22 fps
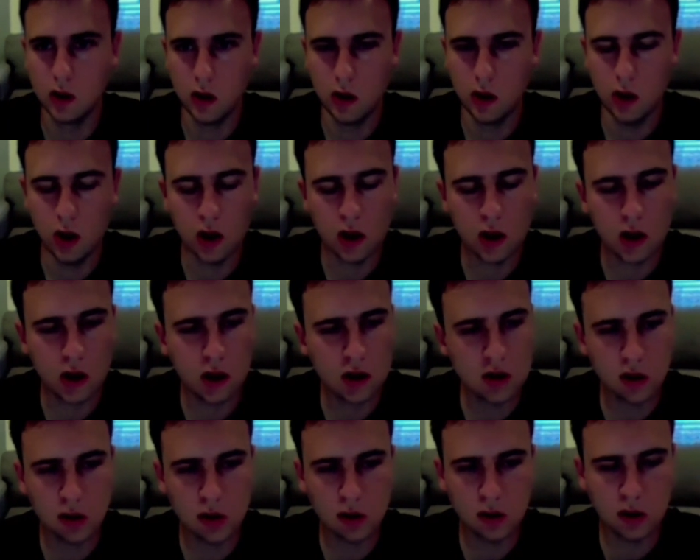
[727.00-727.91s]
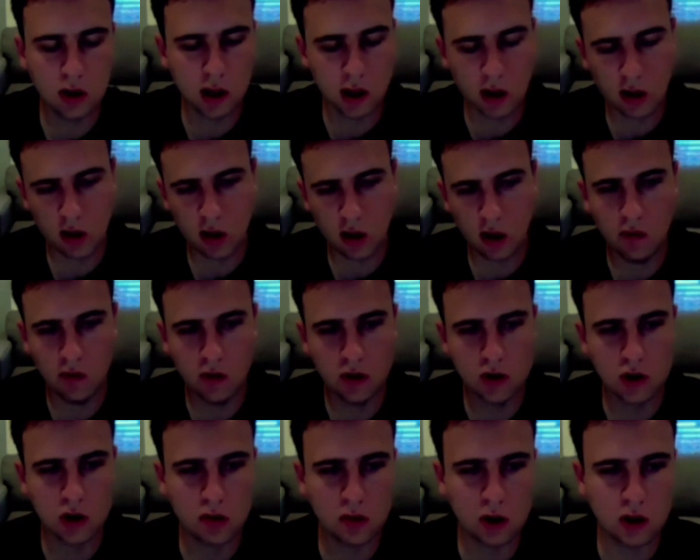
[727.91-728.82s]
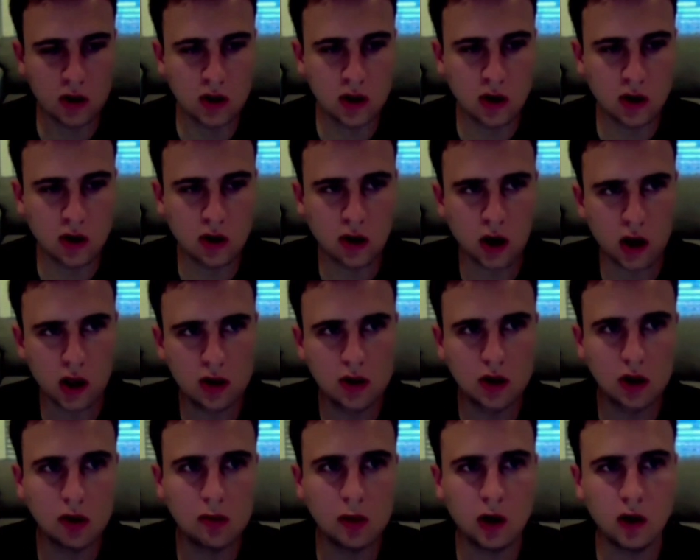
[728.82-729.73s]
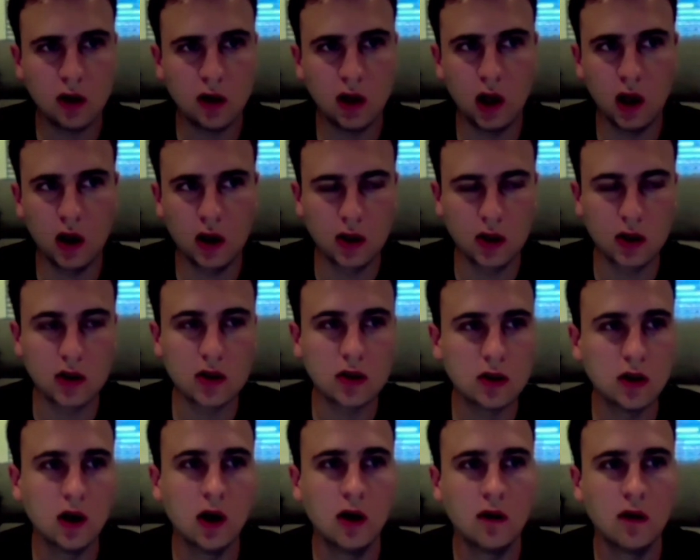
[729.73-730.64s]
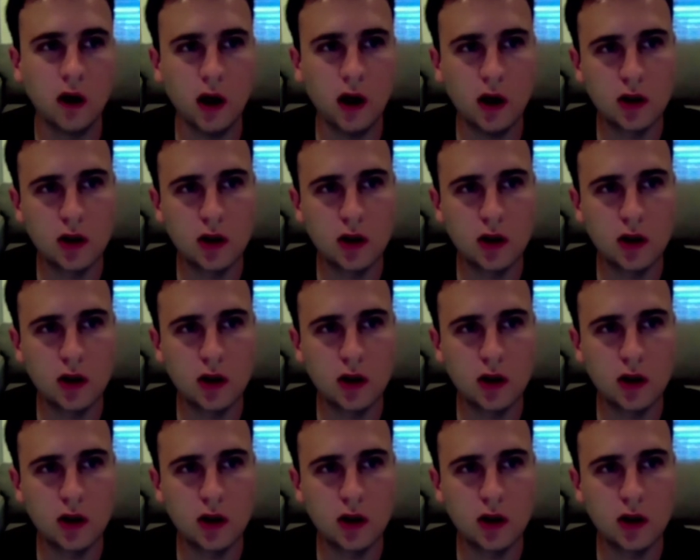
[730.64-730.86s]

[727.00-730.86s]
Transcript: No, I think it's all like, if you talk about security, it's all about layers, right?